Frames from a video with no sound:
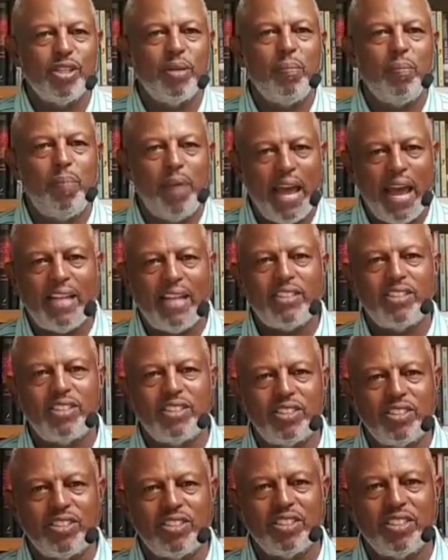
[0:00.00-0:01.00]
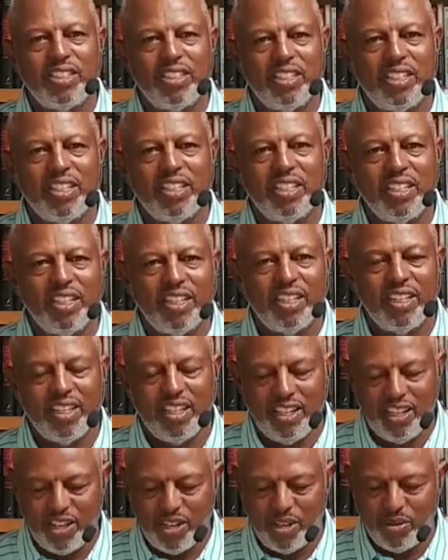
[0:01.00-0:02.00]
and pastors.
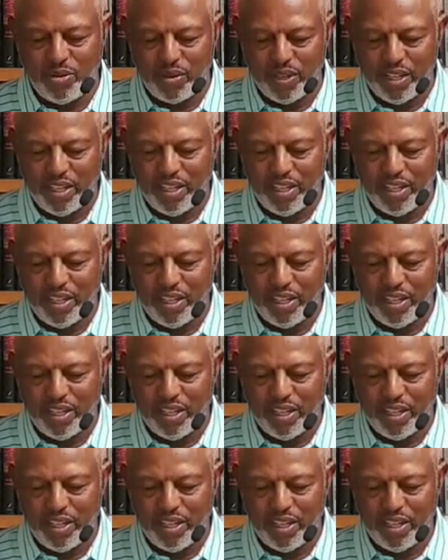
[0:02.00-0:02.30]
You know,